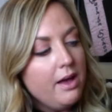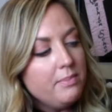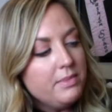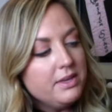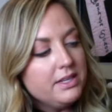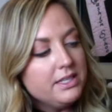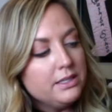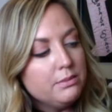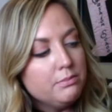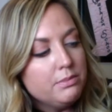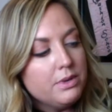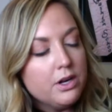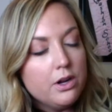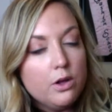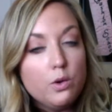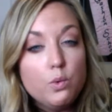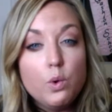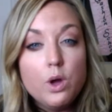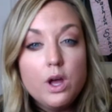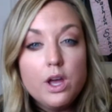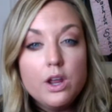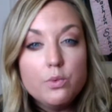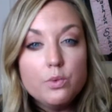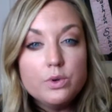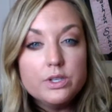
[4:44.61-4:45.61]
This middle
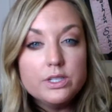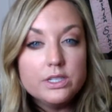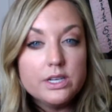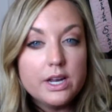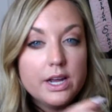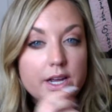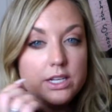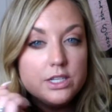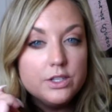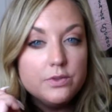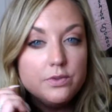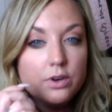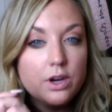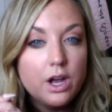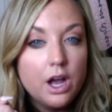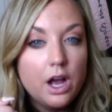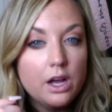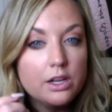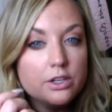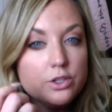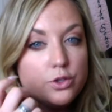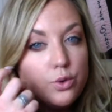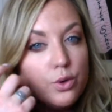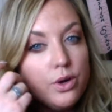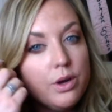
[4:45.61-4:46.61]
one was nice for
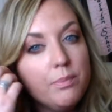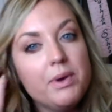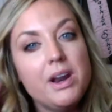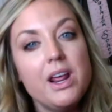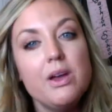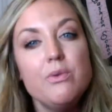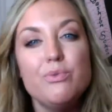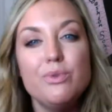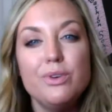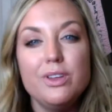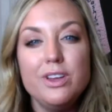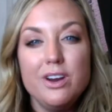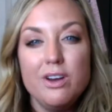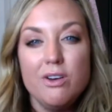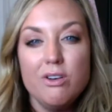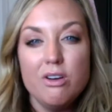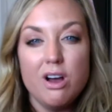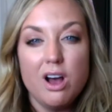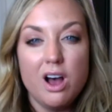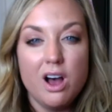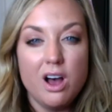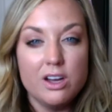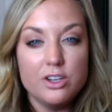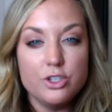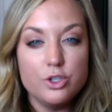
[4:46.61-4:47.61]
contouring, but I really don't
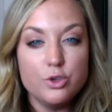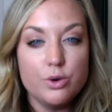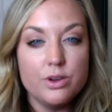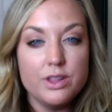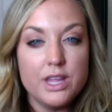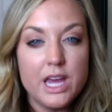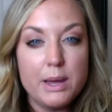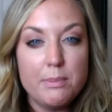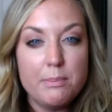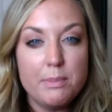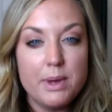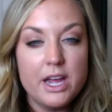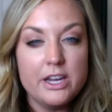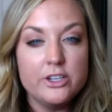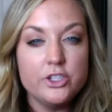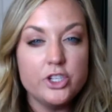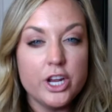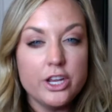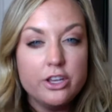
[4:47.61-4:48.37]
contour that that much.